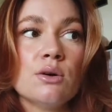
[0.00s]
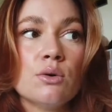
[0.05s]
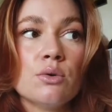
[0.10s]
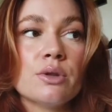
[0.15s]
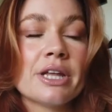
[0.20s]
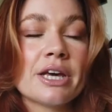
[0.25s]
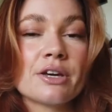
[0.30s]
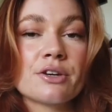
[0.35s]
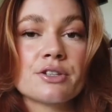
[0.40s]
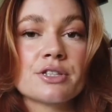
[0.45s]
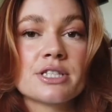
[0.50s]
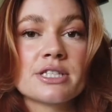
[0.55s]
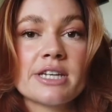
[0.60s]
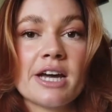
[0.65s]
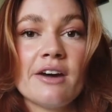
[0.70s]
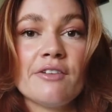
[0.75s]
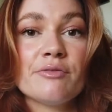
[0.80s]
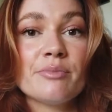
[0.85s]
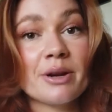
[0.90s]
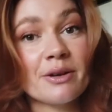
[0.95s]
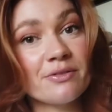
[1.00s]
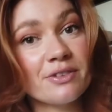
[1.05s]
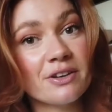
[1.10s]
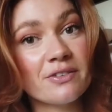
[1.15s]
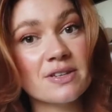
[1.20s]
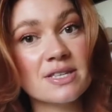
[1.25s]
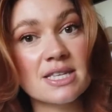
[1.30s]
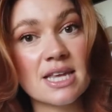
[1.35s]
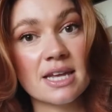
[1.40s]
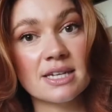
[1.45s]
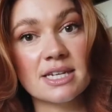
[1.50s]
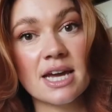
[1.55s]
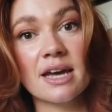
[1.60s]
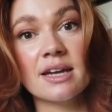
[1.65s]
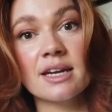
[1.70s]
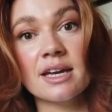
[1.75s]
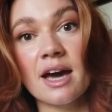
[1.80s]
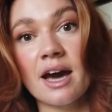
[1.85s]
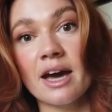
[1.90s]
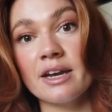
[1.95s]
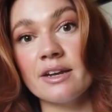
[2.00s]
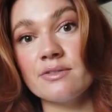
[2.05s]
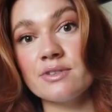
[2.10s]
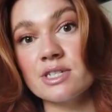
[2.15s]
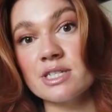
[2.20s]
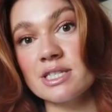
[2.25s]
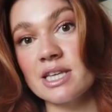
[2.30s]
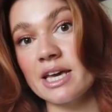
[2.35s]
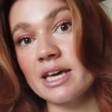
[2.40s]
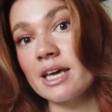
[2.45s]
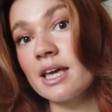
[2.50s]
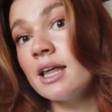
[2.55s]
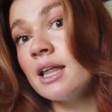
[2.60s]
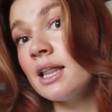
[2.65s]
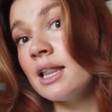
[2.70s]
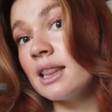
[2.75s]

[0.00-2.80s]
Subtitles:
all that good stuff, but I've never sat down and kind of just like